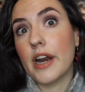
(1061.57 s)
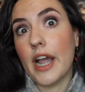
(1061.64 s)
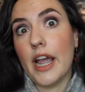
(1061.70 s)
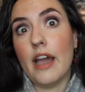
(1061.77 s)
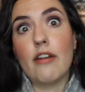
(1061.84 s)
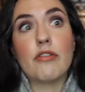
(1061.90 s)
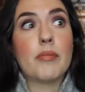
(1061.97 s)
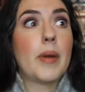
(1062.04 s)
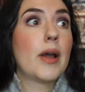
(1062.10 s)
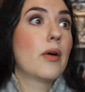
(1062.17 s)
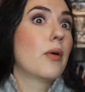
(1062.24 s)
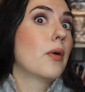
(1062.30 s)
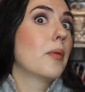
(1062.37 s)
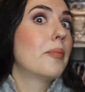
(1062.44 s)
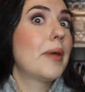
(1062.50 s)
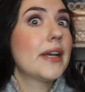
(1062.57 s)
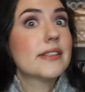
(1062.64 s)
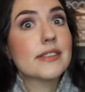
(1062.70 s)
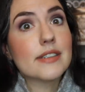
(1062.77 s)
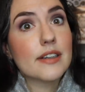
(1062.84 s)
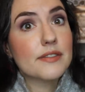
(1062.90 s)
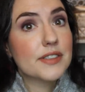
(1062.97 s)
I have my whole
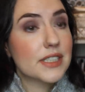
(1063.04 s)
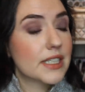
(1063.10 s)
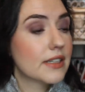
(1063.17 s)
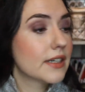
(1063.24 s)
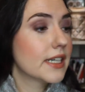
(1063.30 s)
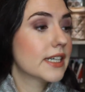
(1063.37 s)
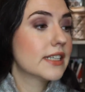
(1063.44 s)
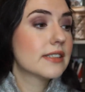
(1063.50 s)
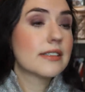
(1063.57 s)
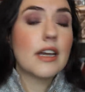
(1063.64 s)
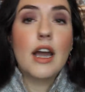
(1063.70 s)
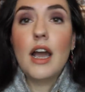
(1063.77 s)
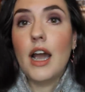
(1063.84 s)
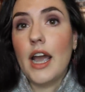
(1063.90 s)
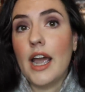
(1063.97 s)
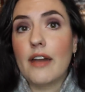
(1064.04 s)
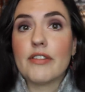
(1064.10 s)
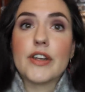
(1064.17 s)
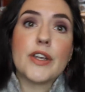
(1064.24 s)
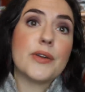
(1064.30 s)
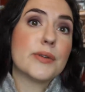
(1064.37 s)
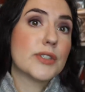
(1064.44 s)
best of series. I have
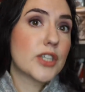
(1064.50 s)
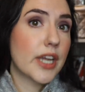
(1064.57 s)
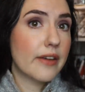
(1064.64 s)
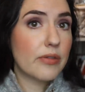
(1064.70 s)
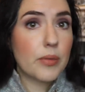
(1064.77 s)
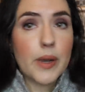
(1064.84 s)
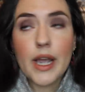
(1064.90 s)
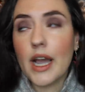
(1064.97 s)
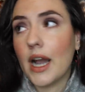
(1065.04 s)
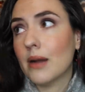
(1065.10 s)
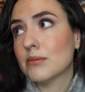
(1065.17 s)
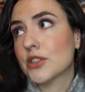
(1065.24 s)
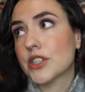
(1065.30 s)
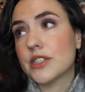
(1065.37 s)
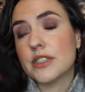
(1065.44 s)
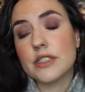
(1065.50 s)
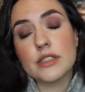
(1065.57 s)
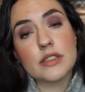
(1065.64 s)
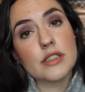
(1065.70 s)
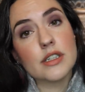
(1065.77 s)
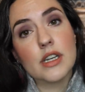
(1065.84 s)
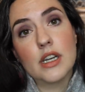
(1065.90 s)
a huge giveaway. I'm
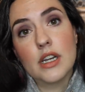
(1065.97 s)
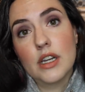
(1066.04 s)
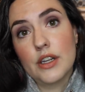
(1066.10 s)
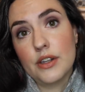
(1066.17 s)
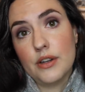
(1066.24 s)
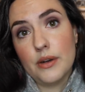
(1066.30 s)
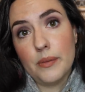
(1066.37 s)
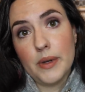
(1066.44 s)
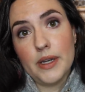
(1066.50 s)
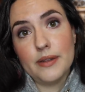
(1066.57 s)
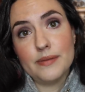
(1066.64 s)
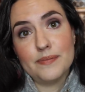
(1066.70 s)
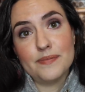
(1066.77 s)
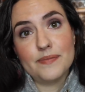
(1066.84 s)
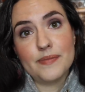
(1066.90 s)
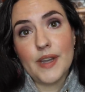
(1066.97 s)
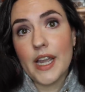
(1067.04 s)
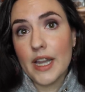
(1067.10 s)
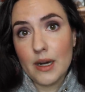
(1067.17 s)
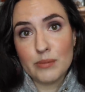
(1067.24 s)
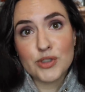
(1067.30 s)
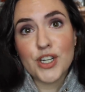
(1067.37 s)
just, you know what?
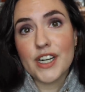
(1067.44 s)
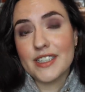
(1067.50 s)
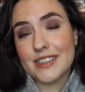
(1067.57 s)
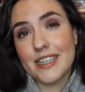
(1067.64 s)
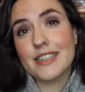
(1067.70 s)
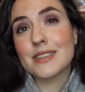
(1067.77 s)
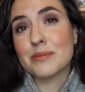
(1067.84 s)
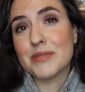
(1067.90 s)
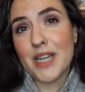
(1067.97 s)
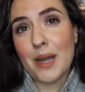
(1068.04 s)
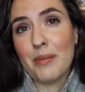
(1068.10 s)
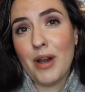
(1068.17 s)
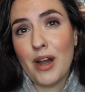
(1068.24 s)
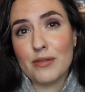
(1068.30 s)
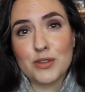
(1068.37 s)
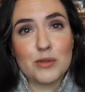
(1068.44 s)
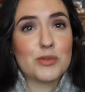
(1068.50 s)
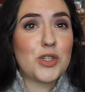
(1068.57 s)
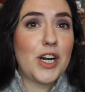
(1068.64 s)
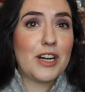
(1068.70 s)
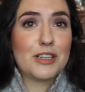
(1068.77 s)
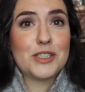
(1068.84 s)
And I'm trying to take some time off, so I'm
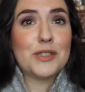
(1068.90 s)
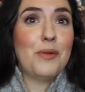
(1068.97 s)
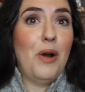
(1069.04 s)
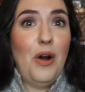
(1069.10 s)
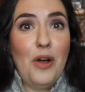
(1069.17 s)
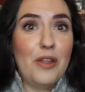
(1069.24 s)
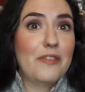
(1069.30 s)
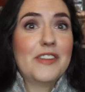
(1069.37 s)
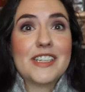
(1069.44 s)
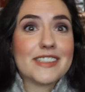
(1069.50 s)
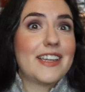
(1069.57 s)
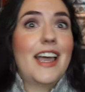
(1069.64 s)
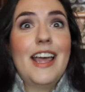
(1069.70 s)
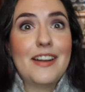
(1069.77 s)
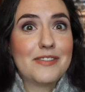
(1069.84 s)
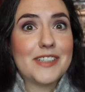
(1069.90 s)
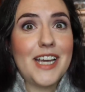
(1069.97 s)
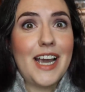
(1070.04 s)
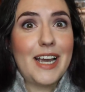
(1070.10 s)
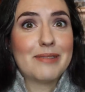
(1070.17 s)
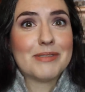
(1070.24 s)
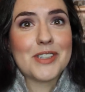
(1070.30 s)
trying to do all of this ahead of
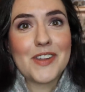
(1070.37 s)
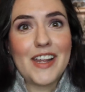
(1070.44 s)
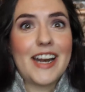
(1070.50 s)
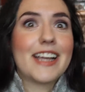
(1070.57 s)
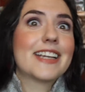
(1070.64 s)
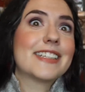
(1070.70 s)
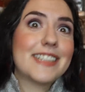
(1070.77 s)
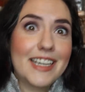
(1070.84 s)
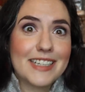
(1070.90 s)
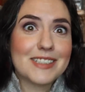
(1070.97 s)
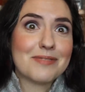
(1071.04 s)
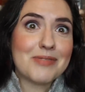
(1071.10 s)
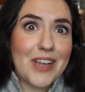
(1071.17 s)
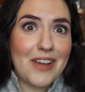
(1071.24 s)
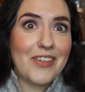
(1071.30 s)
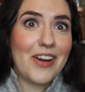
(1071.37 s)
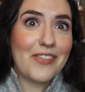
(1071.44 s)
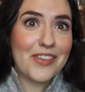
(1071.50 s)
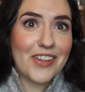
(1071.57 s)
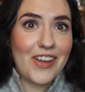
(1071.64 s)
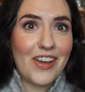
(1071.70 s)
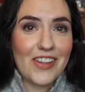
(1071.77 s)
time so that I could take some time off
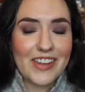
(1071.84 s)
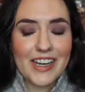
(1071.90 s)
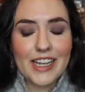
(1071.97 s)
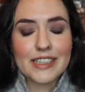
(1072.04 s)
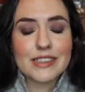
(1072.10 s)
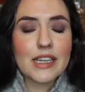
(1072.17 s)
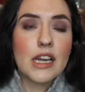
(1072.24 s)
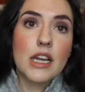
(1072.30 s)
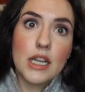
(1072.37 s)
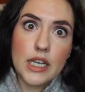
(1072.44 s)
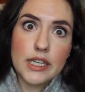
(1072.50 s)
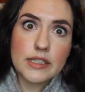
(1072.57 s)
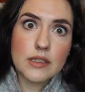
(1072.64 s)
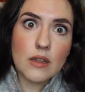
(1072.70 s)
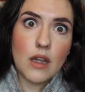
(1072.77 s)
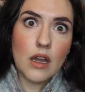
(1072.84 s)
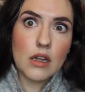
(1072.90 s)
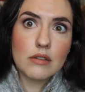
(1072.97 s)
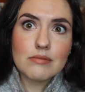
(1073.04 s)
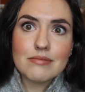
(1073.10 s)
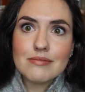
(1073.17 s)
for the holidays. It's a lot.